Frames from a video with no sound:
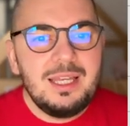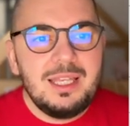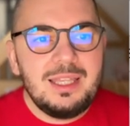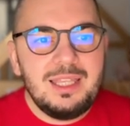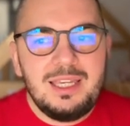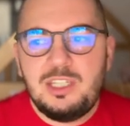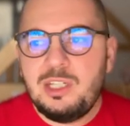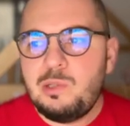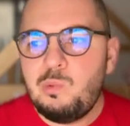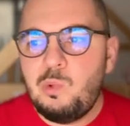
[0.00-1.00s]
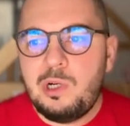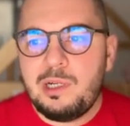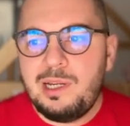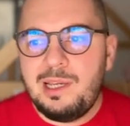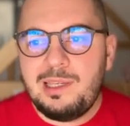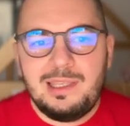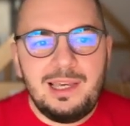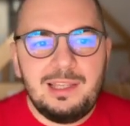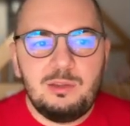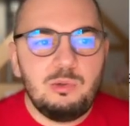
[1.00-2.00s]
they just work like,
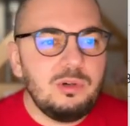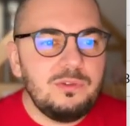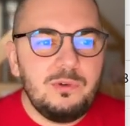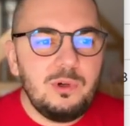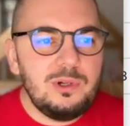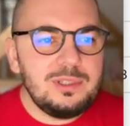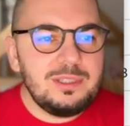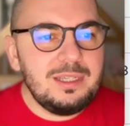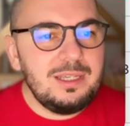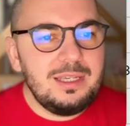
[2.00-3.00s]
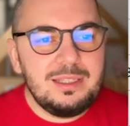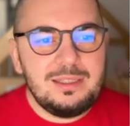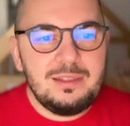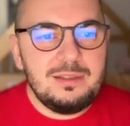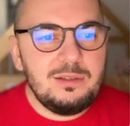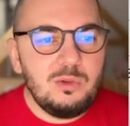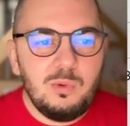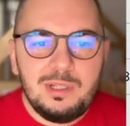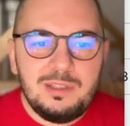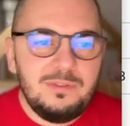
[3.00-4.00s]
yeah, true or false. It's, do you
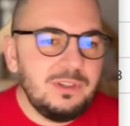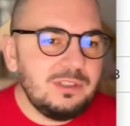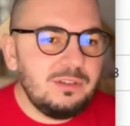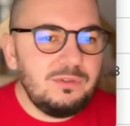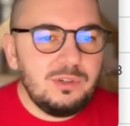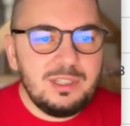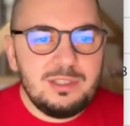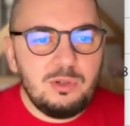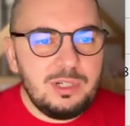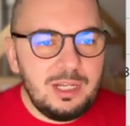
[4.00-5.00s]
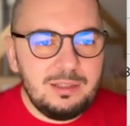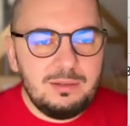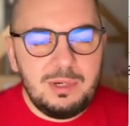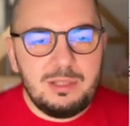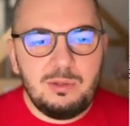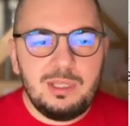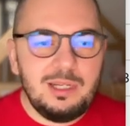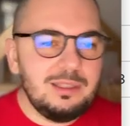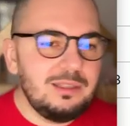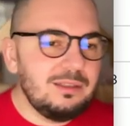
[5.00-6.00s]
want a filter for this or not, right? You
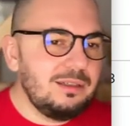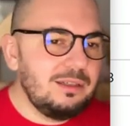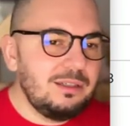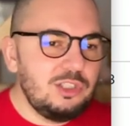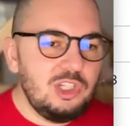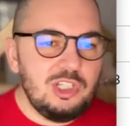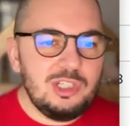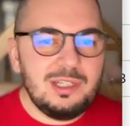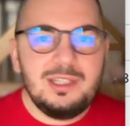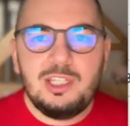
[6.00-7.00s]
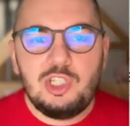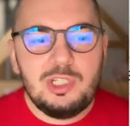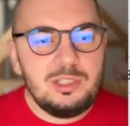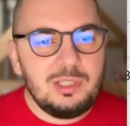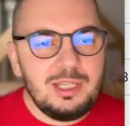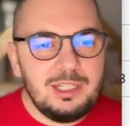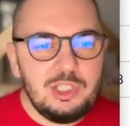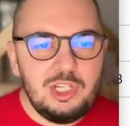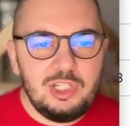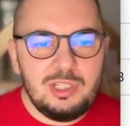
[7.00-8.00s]
cannot change the conditions, you cannot
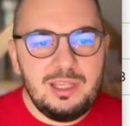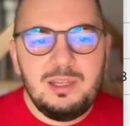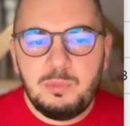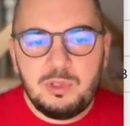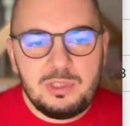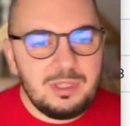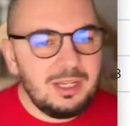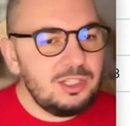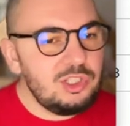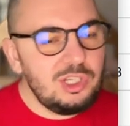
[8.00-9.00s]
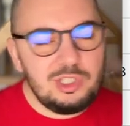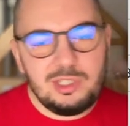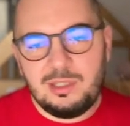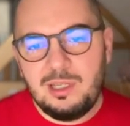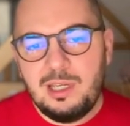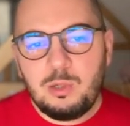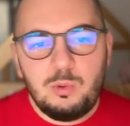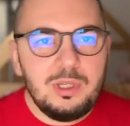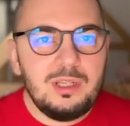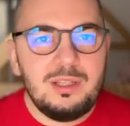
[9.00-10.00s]
change the inputs, you cannot change the
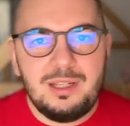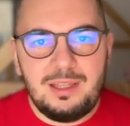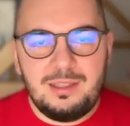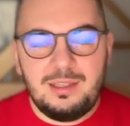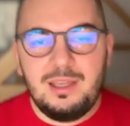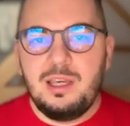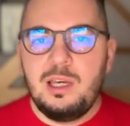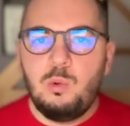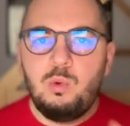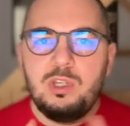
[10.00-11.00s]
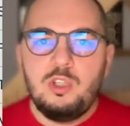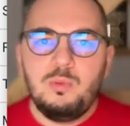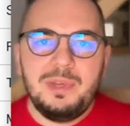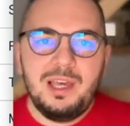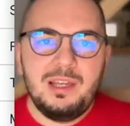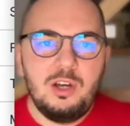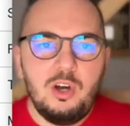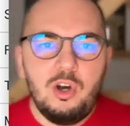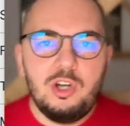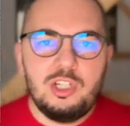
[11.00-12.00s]
query, nothing. We do plan
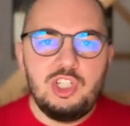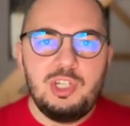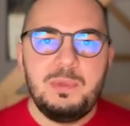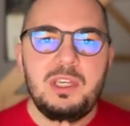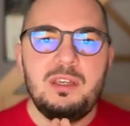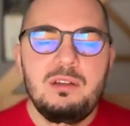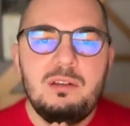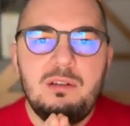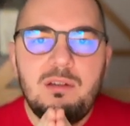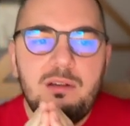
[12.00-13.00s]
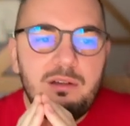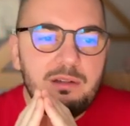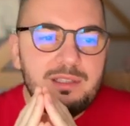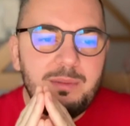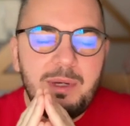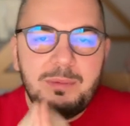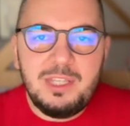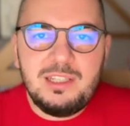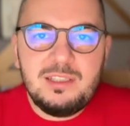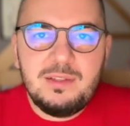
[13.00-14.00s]
on shipping some
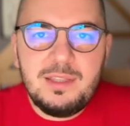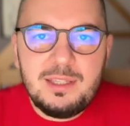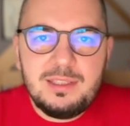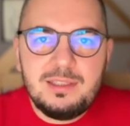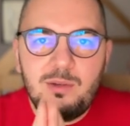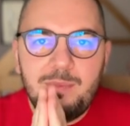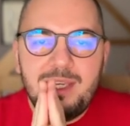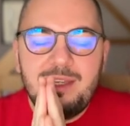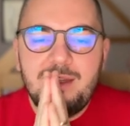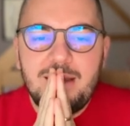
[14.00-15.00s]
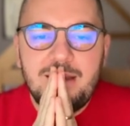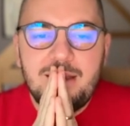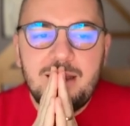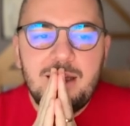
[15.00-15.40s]
updates to this, so making it